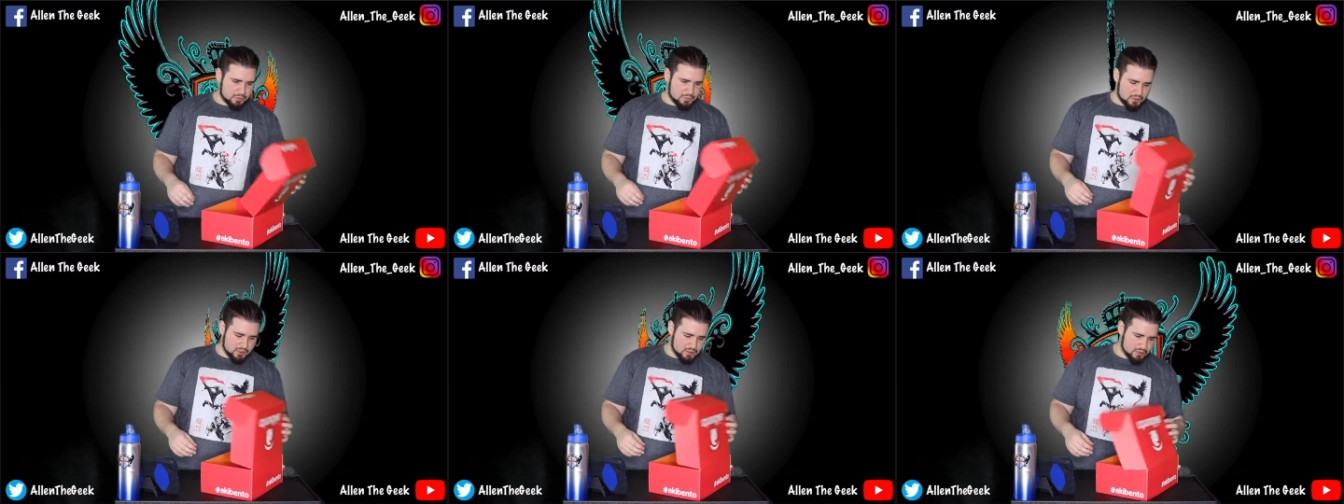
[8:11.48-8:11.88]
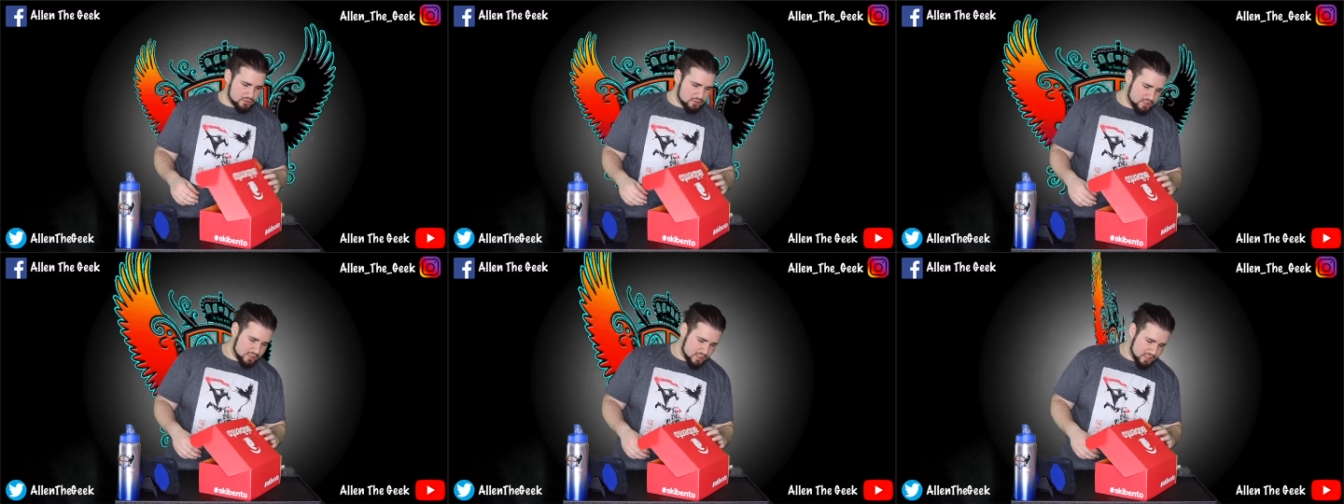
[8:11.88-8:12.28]
personal
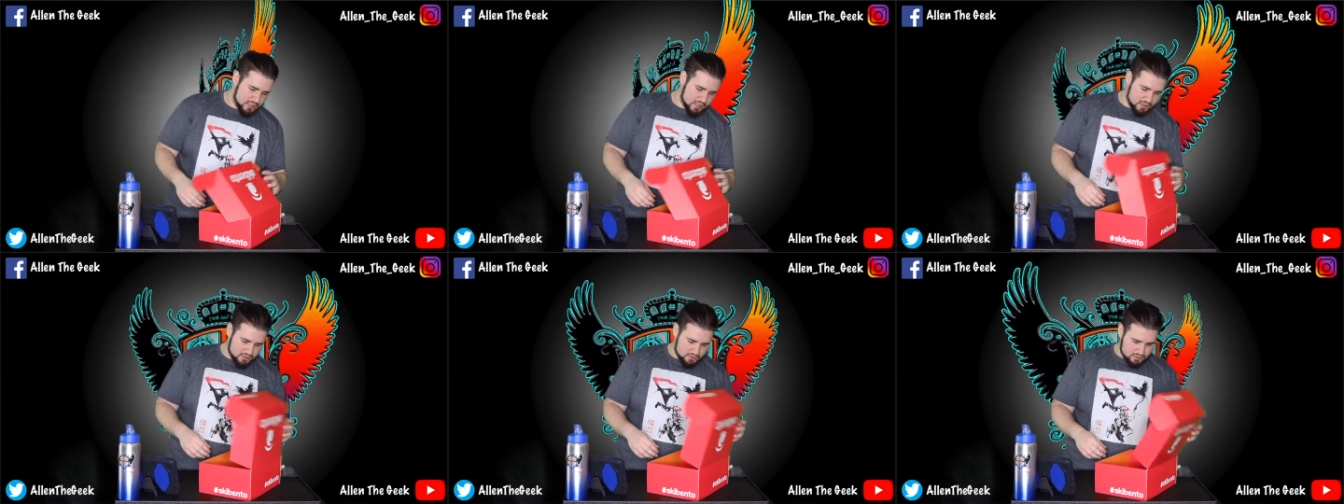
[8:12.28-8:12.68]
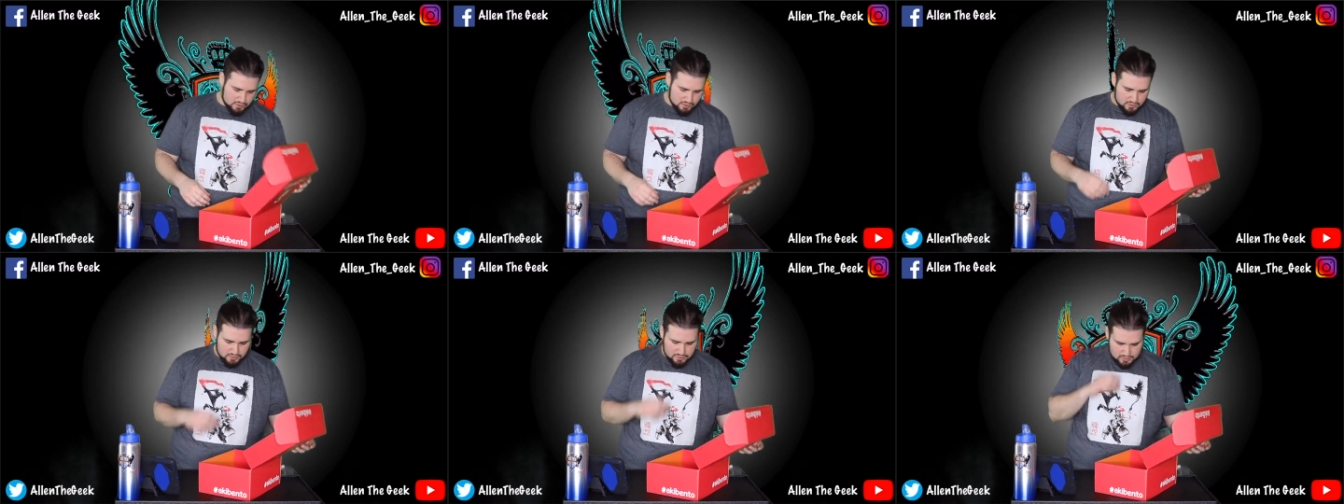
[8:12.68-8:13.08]
design character?
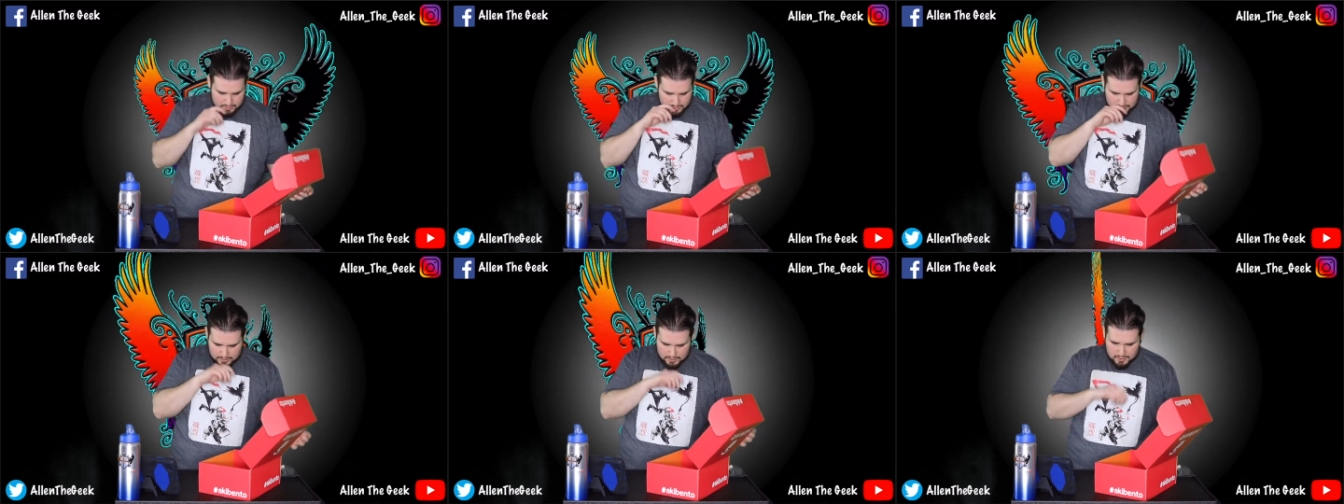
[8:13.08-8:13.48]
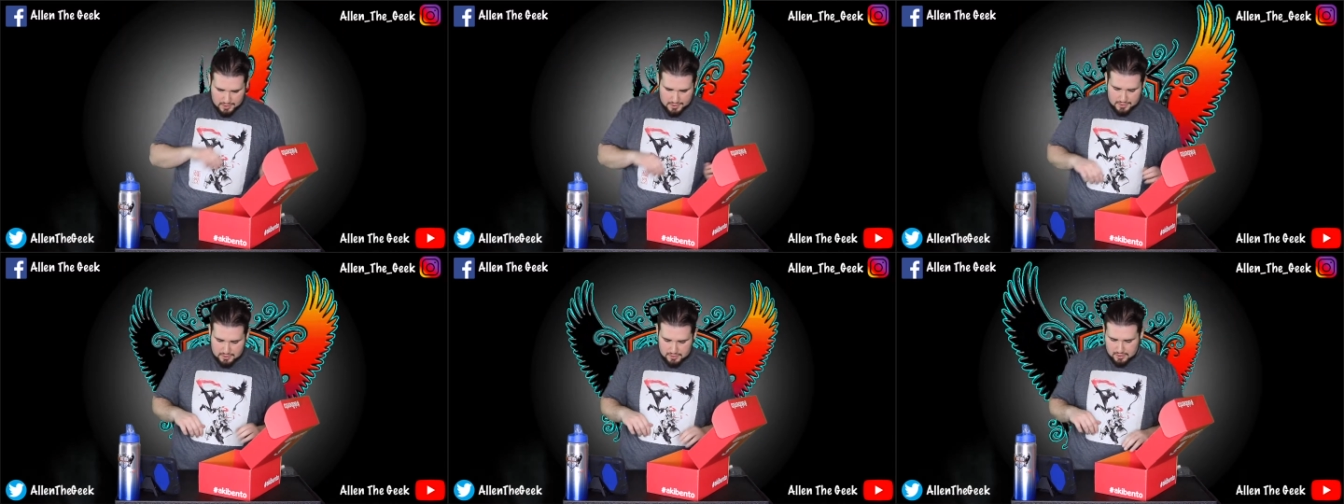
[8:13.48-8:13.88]

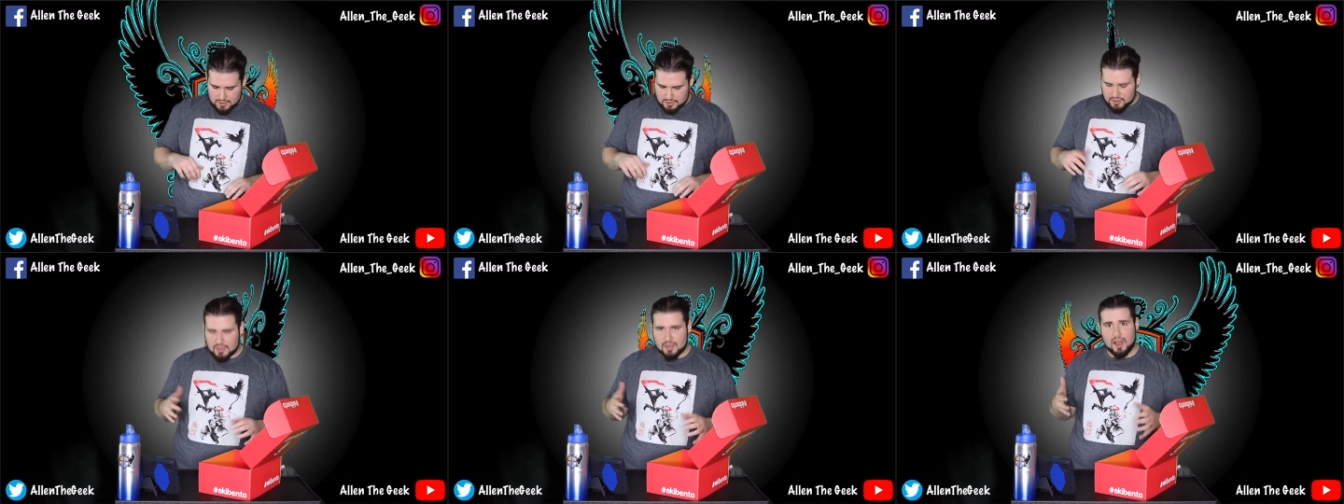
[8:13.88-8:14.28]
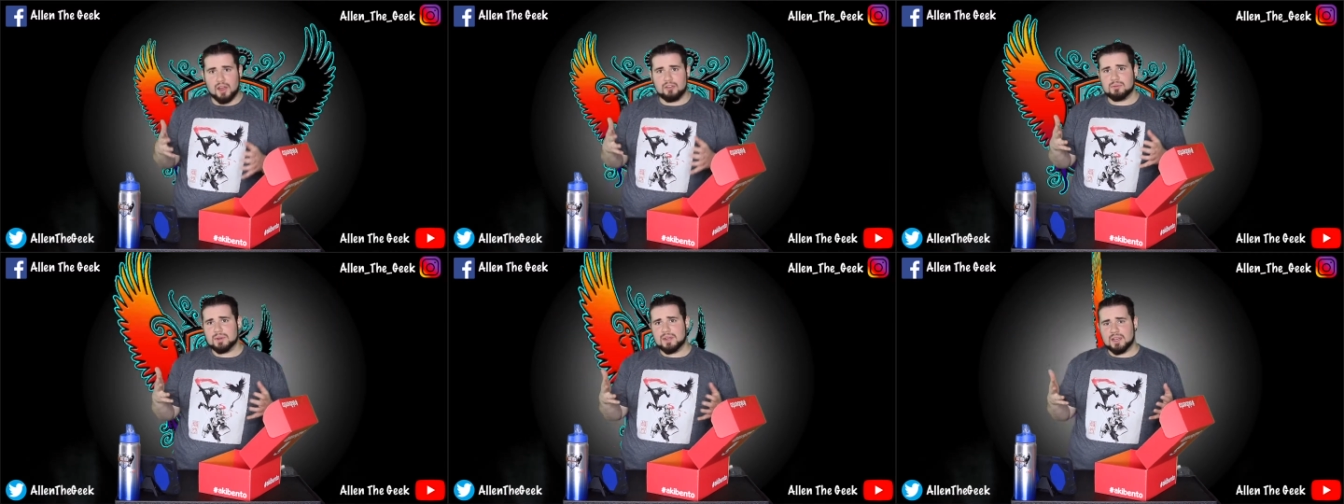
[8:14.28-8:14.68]
Because, like,
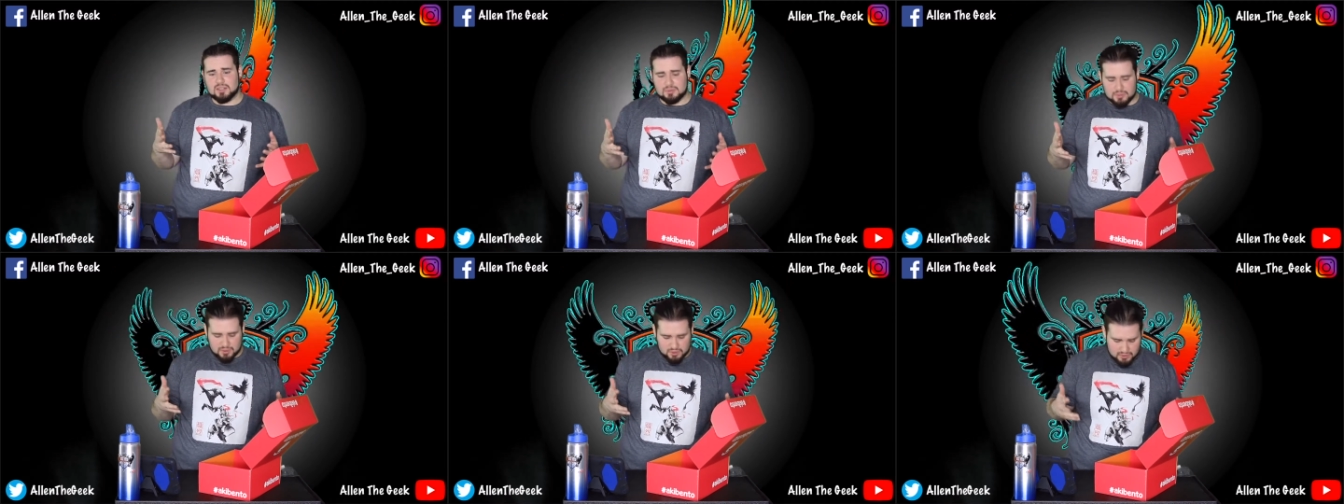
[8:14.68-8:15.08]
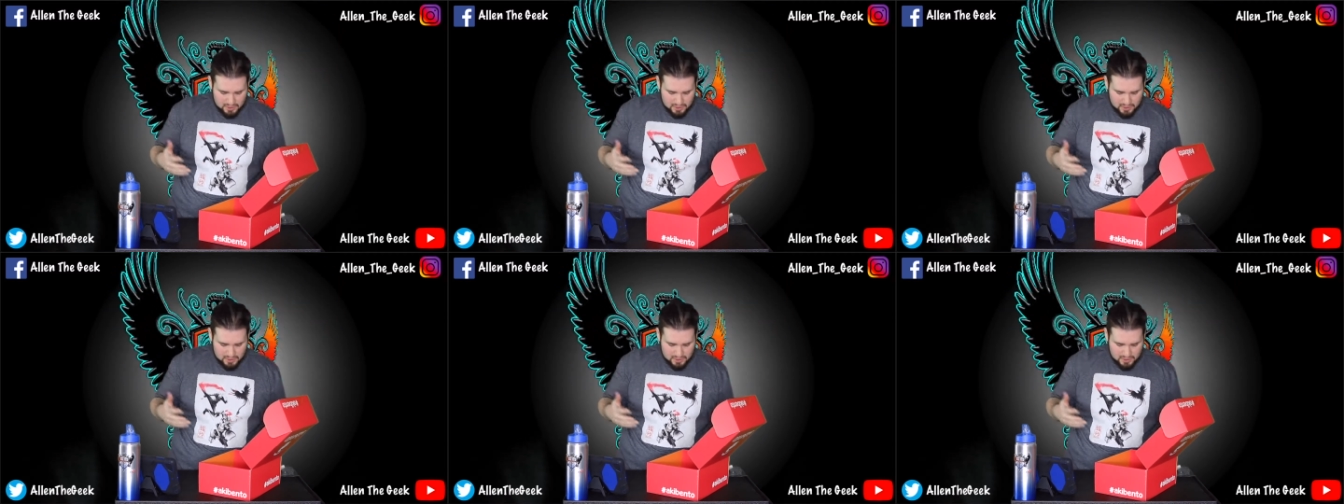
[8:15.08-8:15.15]
everybody has a personal